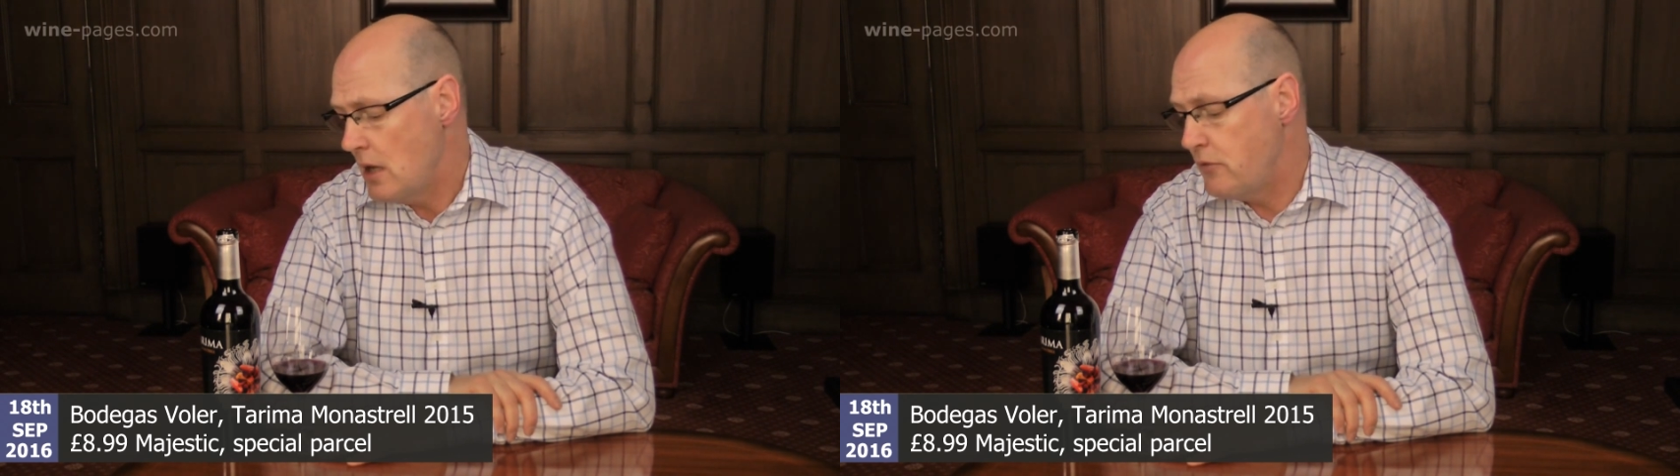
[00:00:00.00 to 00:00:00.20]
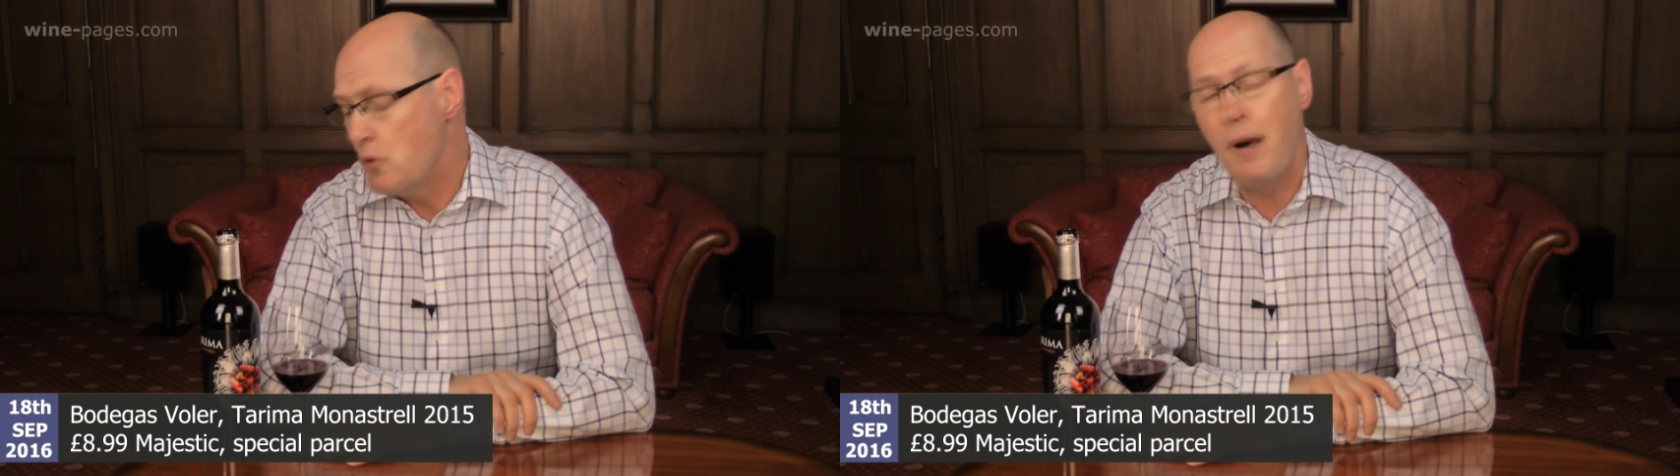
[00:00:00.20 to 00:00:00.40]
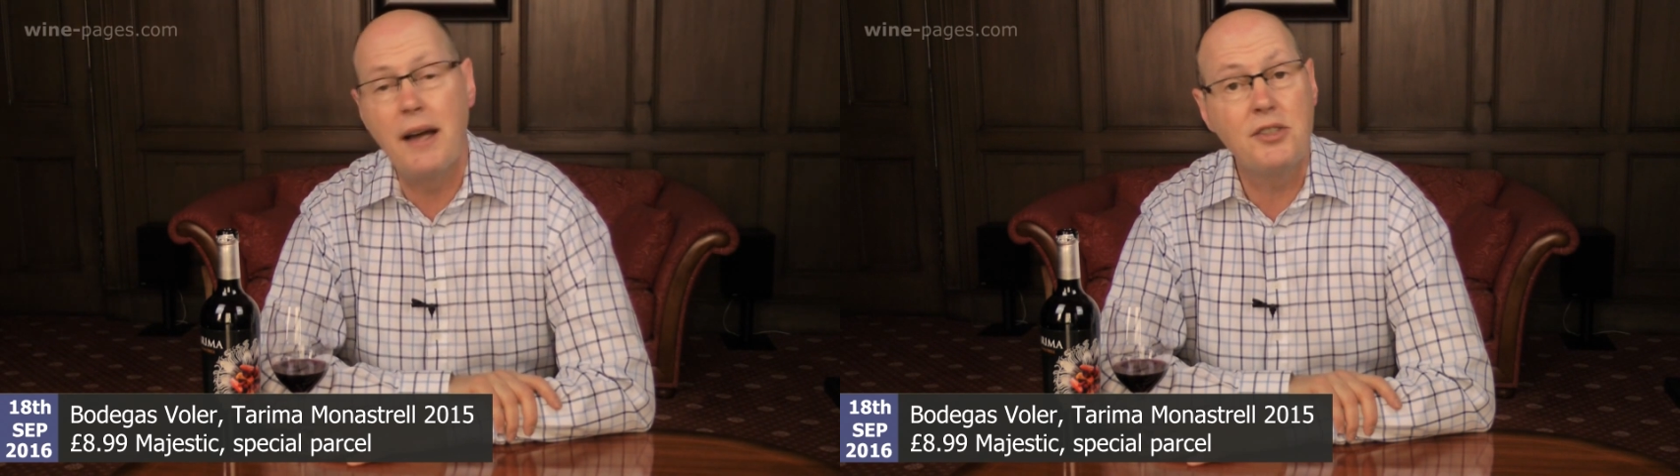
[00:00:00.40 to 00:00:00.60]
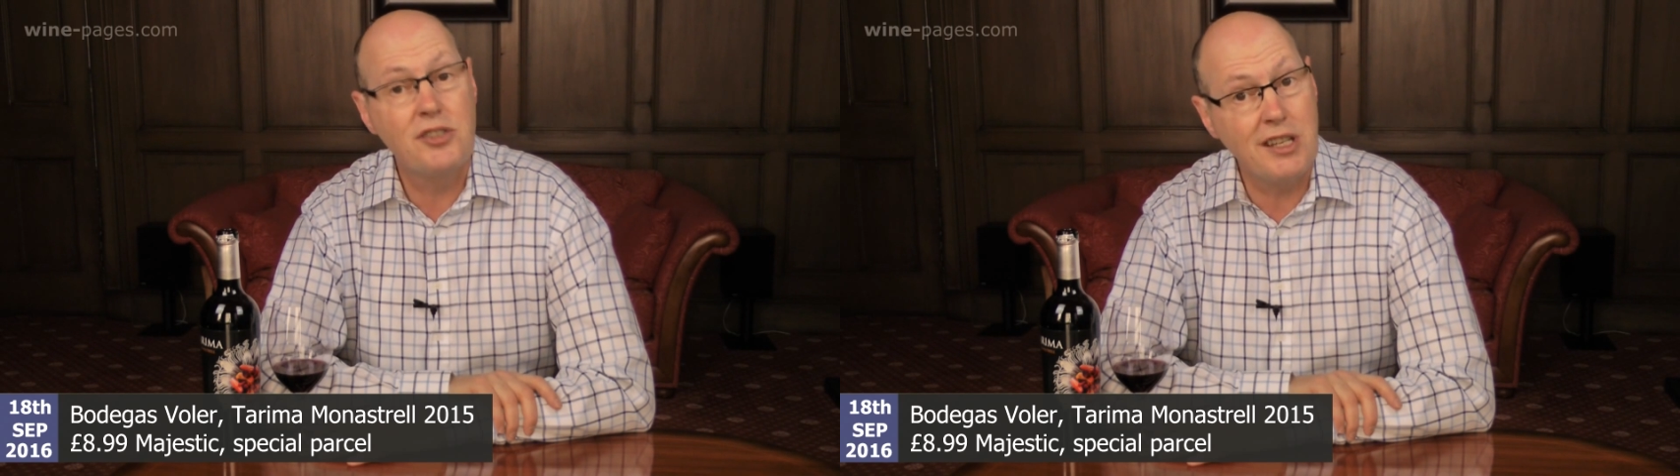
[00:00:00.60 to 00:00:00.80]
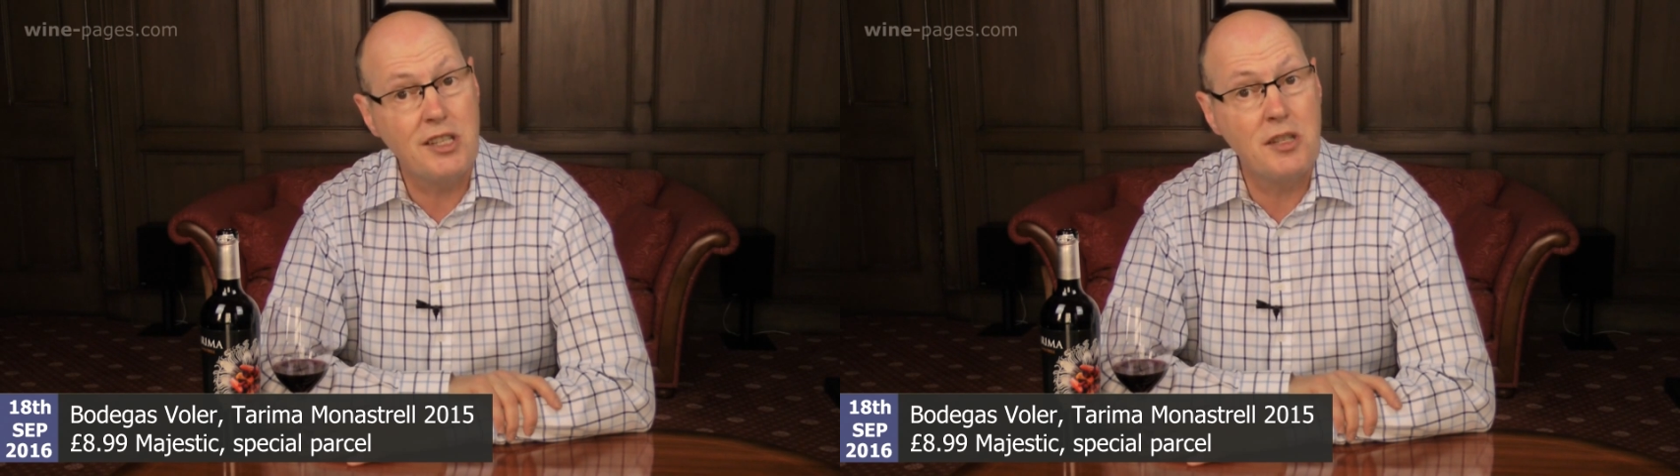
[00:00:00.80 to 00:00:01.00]
if you buy
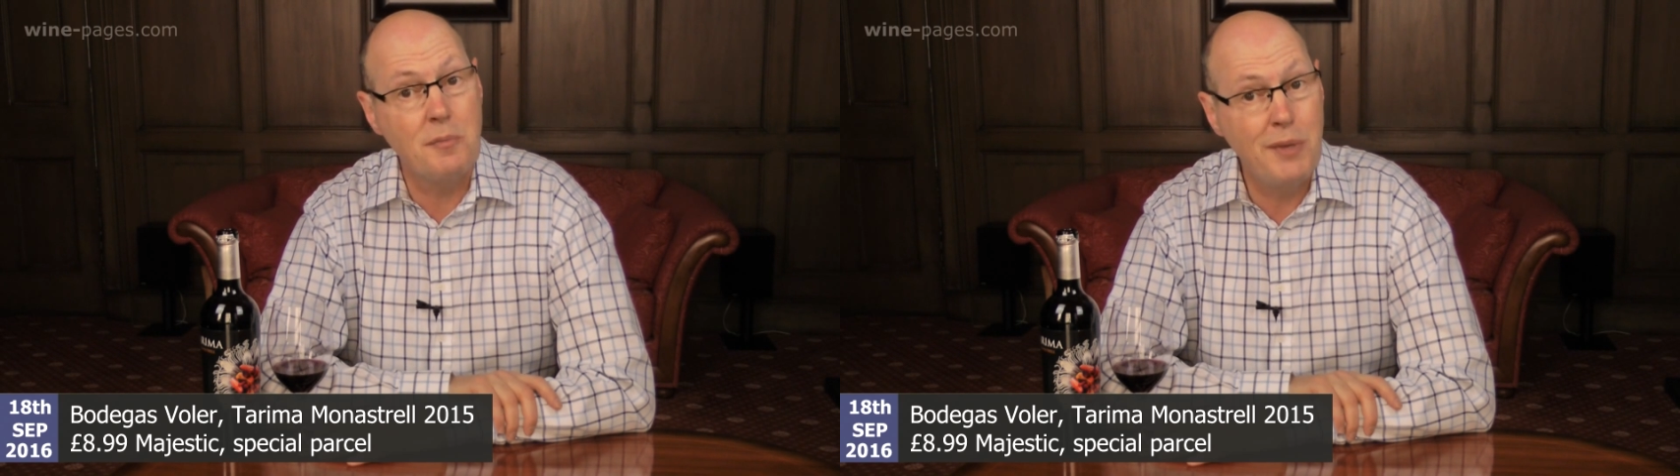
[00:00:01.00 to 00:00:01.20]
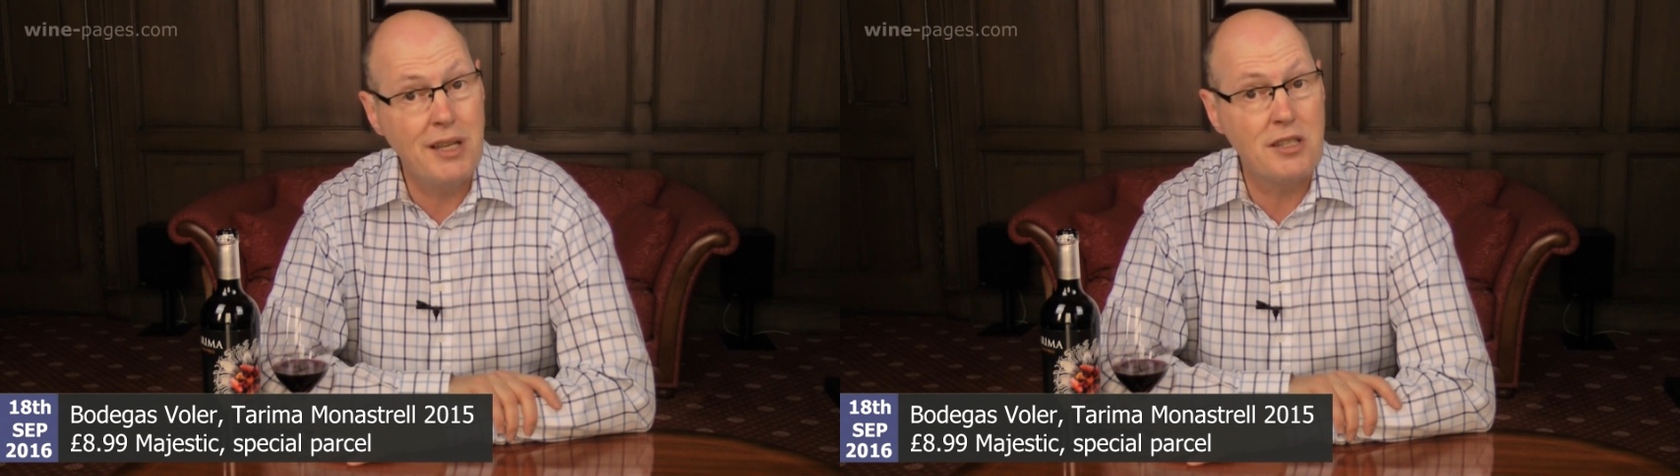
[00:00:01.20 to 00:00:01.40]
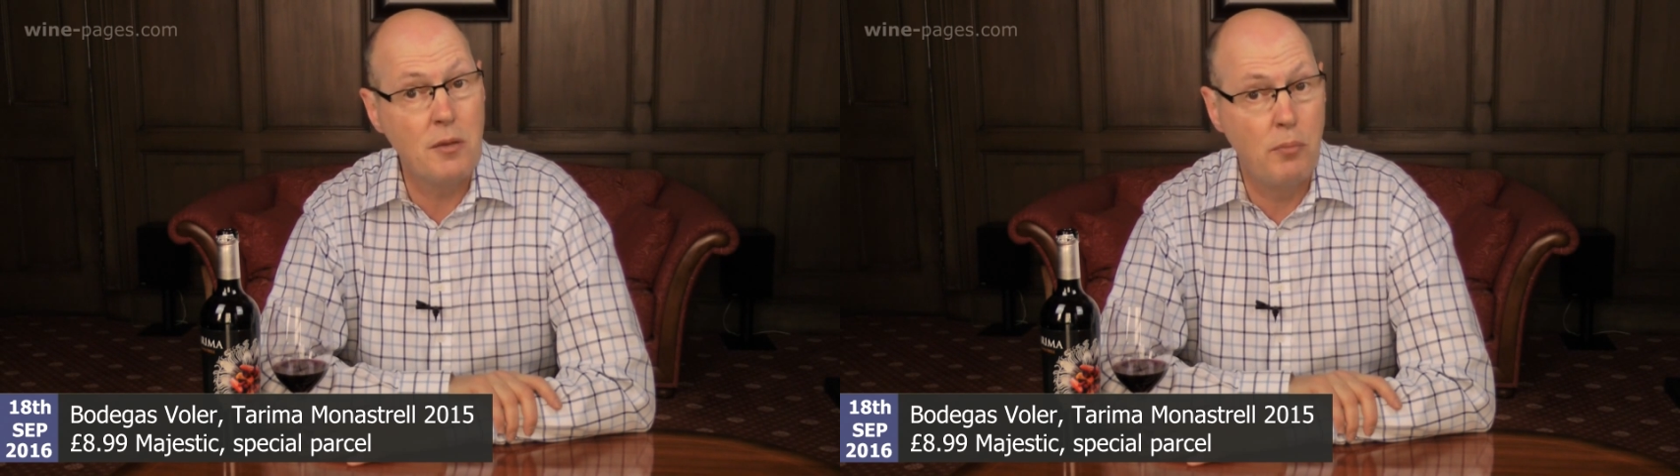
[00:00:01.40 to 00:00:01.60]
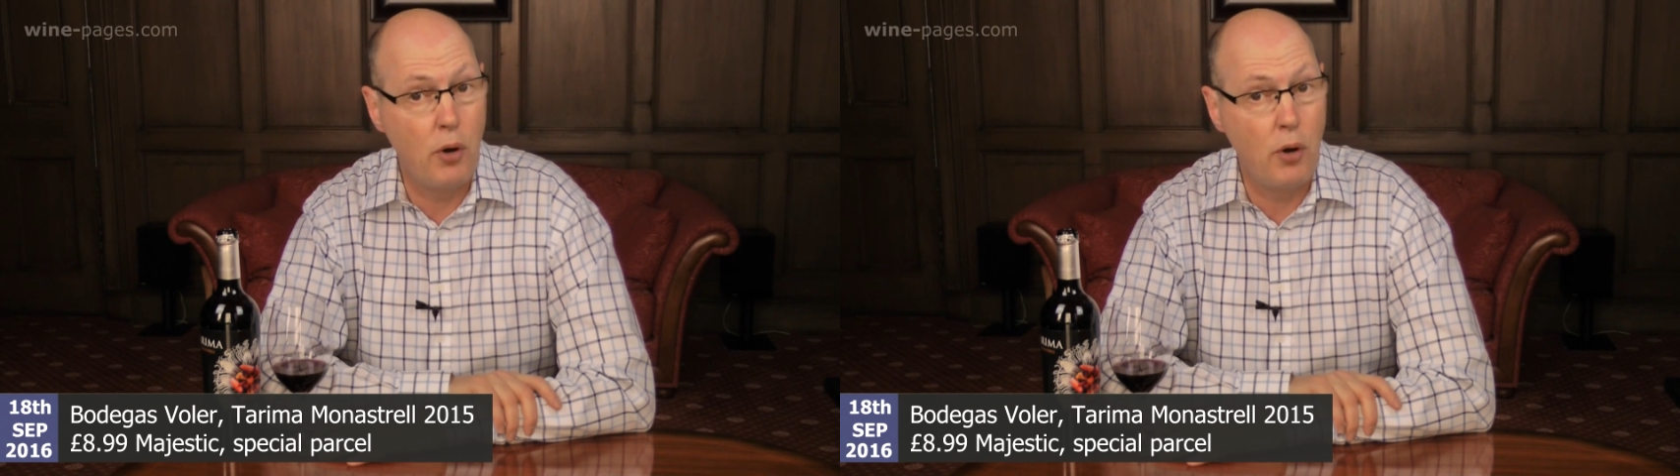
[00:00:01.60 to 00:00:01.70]
six mixed